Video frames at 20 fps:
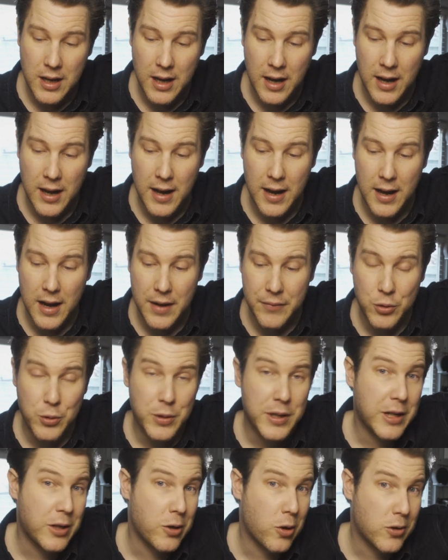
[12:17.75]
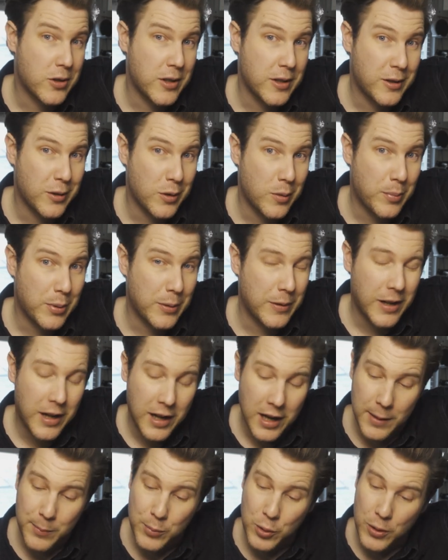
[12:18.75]
I've already cocked it up.
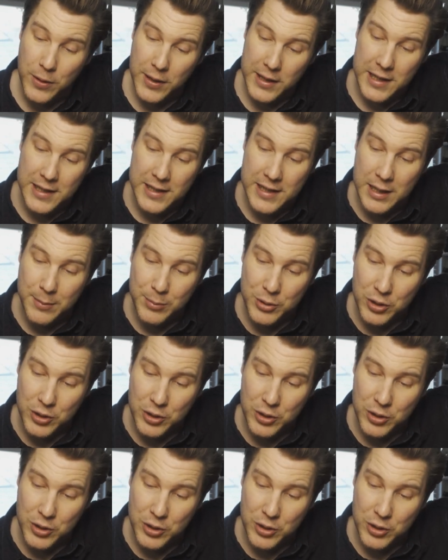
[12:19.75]
I put the deep